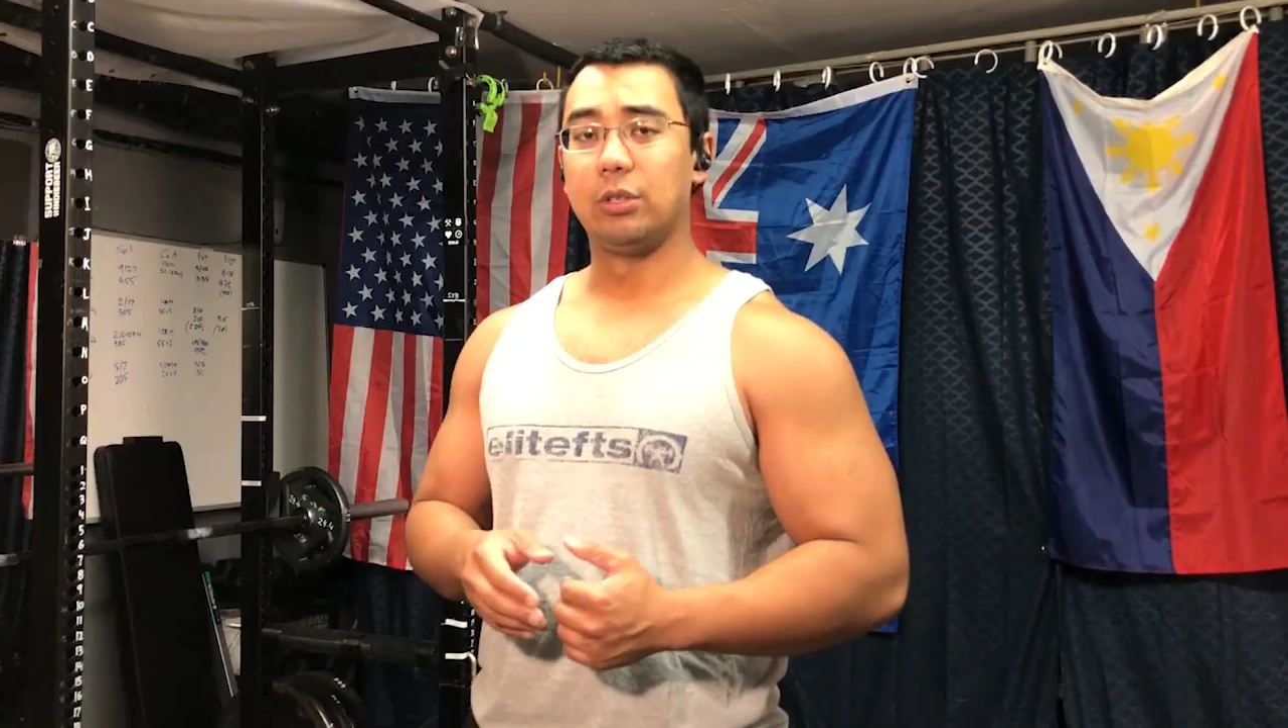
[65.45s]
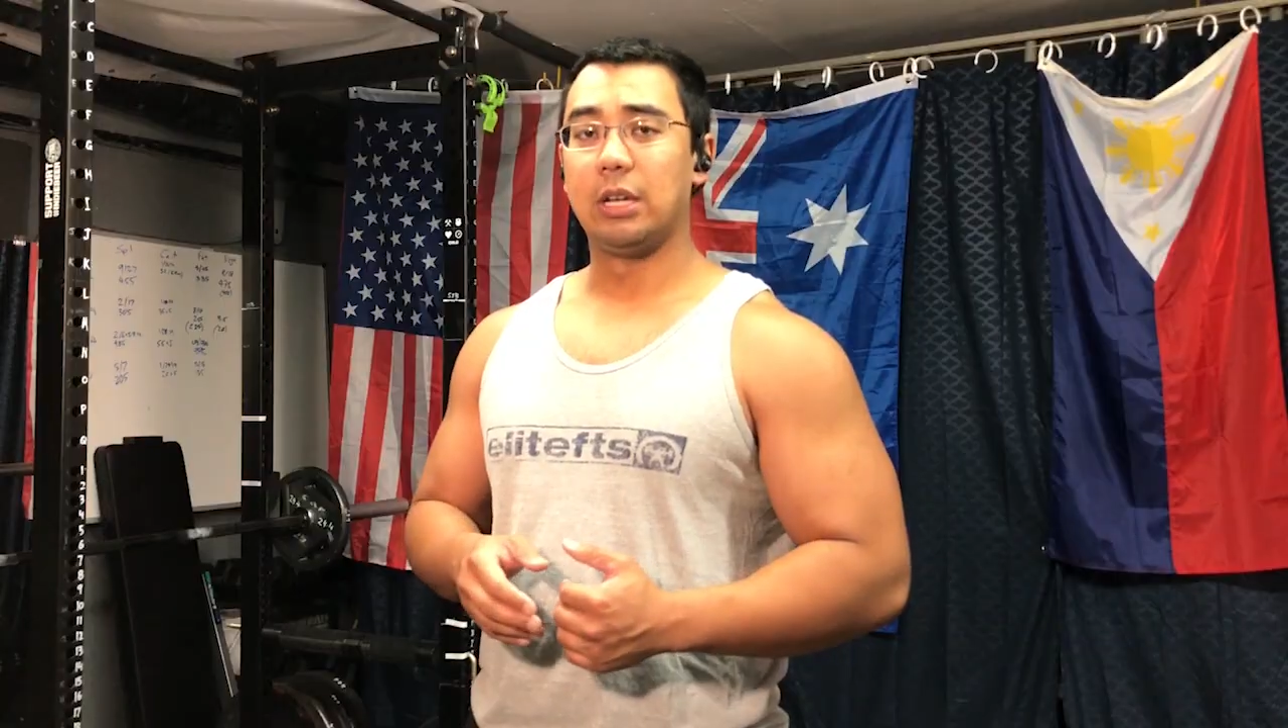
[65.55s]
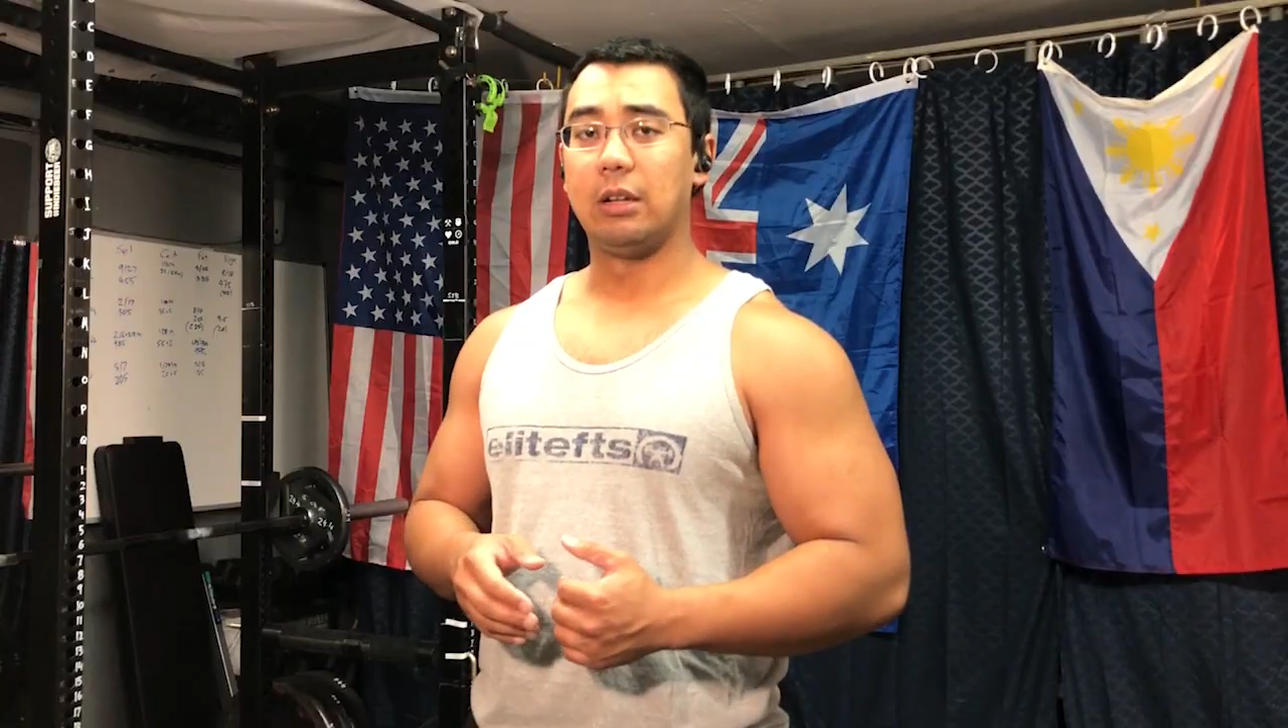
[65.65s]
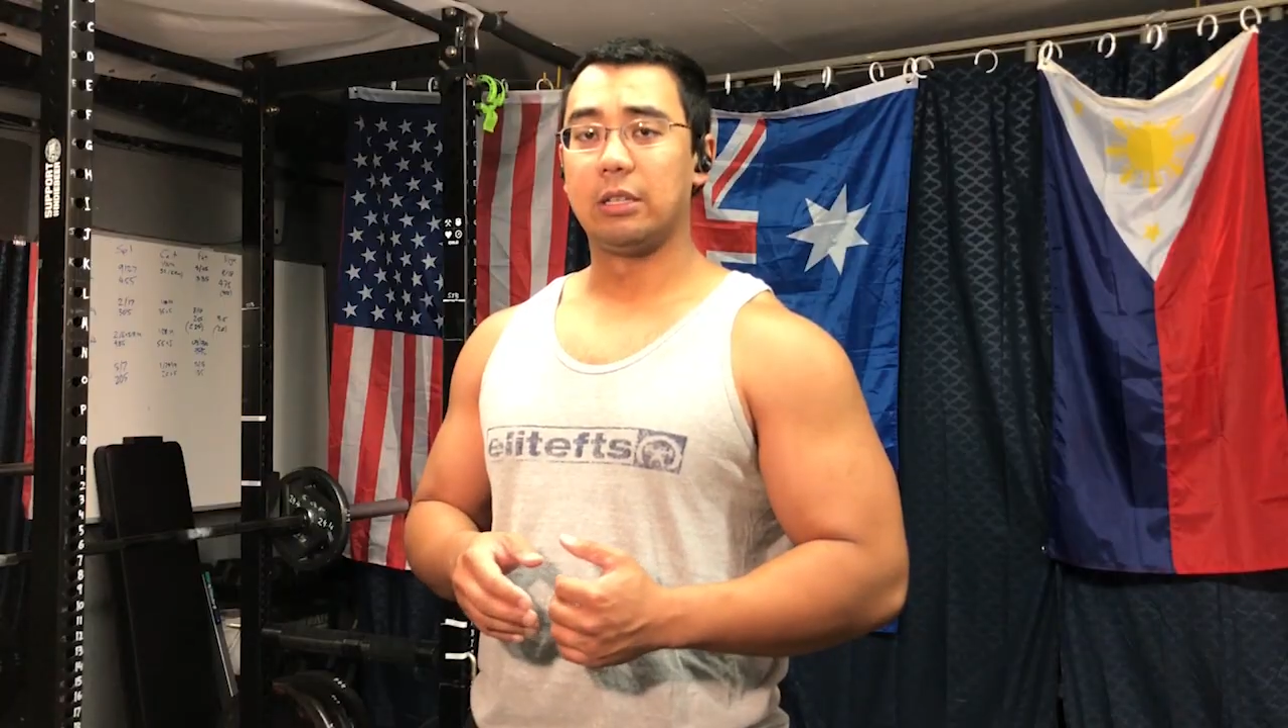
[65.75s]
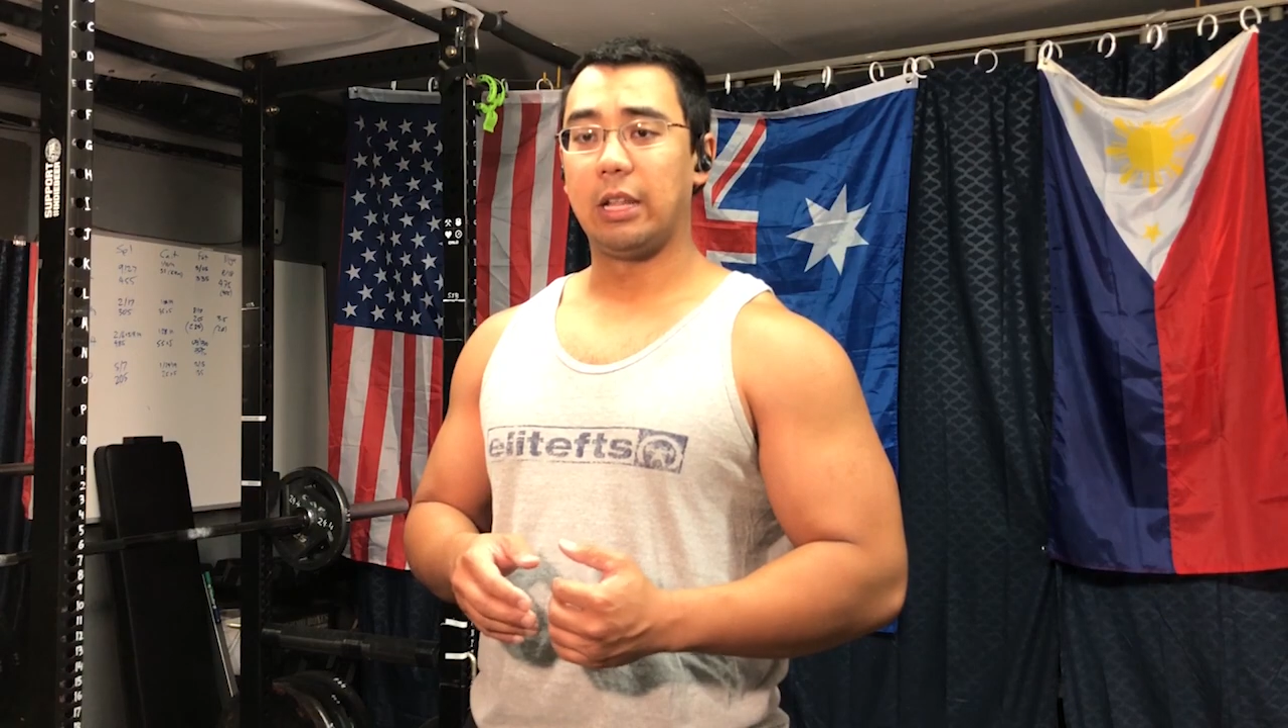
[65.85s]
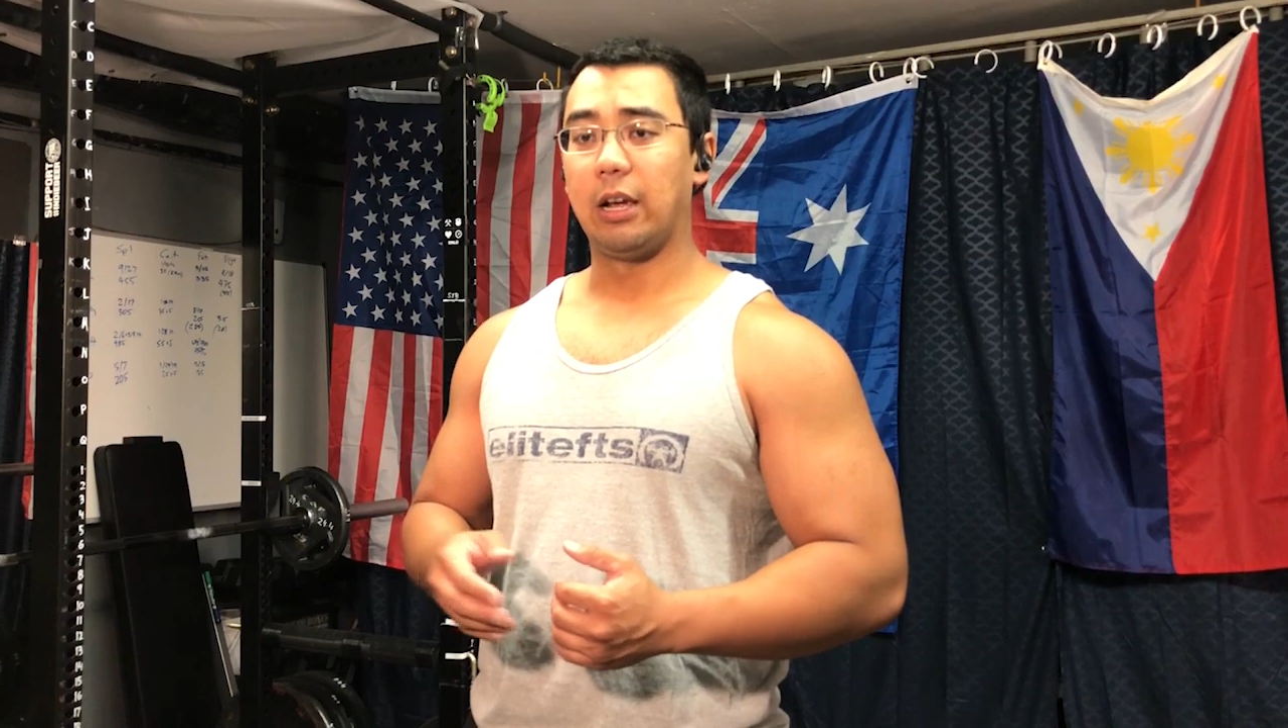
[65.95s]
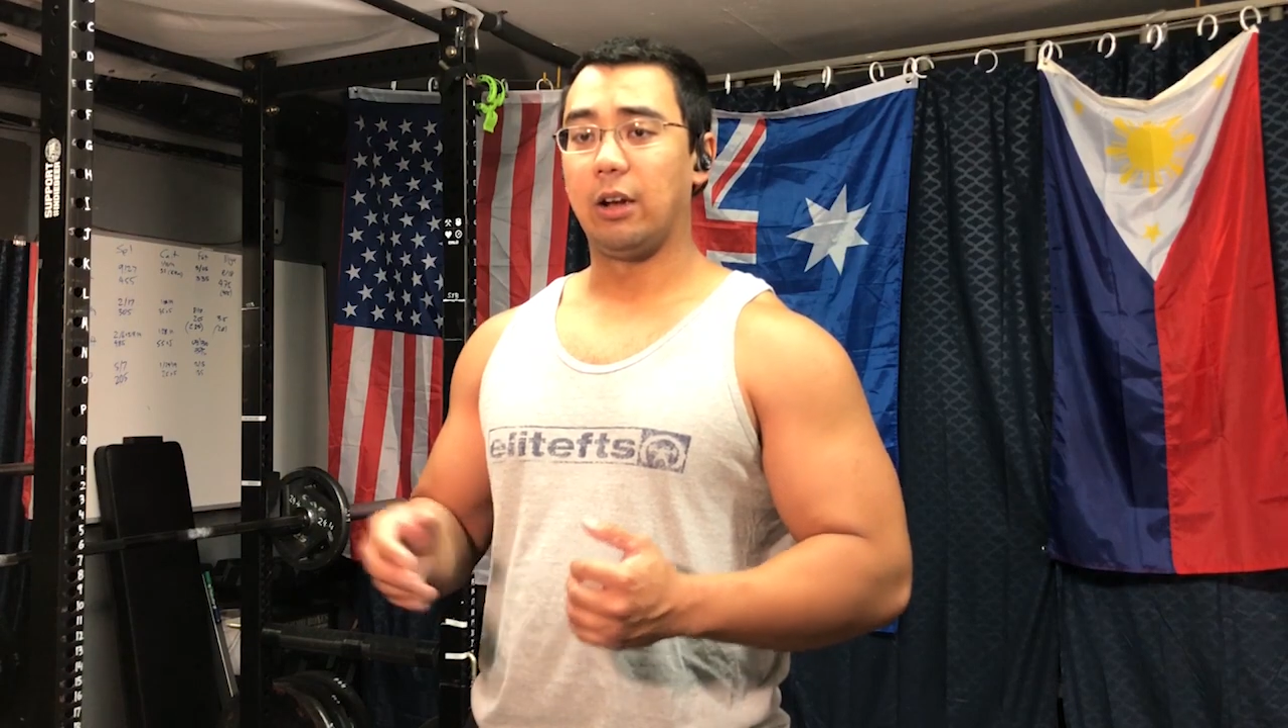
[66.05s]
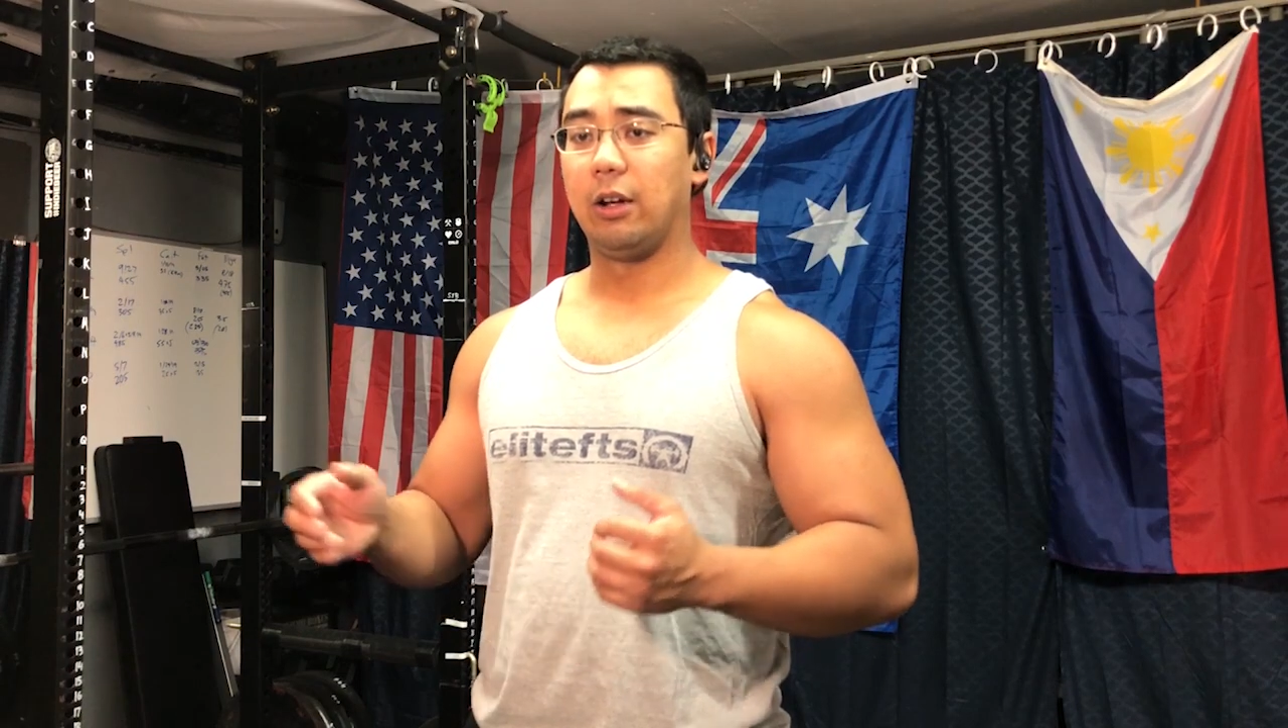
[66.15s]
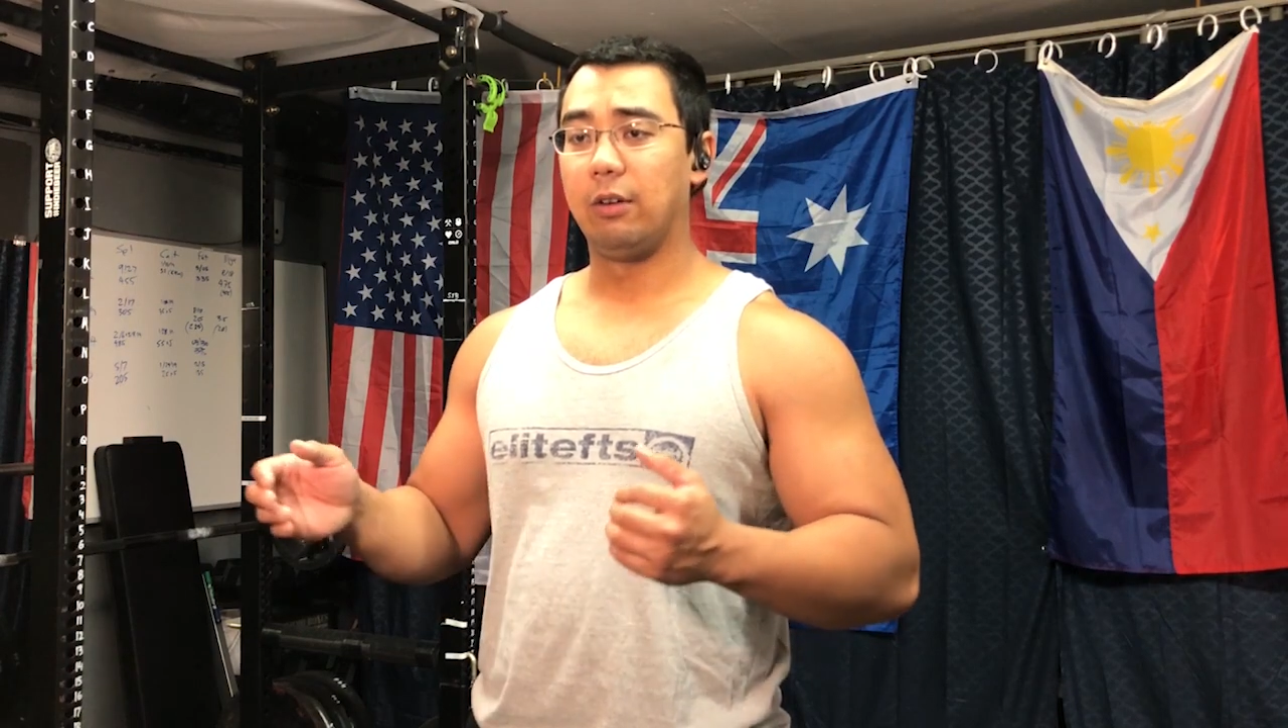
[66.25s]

those down to like